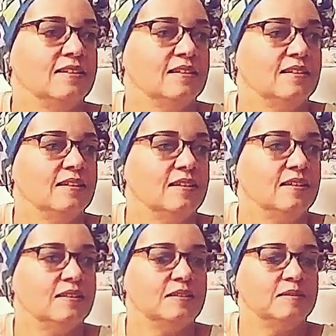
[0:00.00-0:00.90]

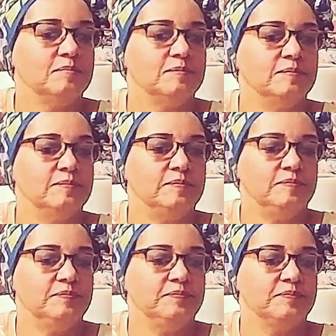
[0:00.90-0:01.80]
I
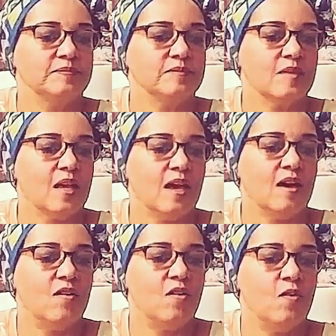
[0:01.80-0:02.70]

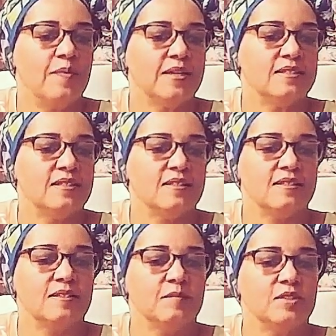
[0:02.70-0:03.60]
hope I did it
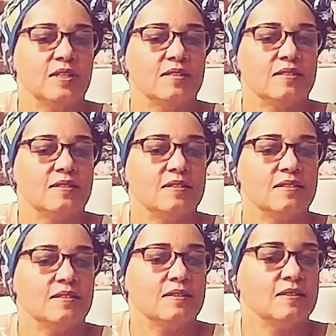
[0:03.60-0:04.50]
some justice.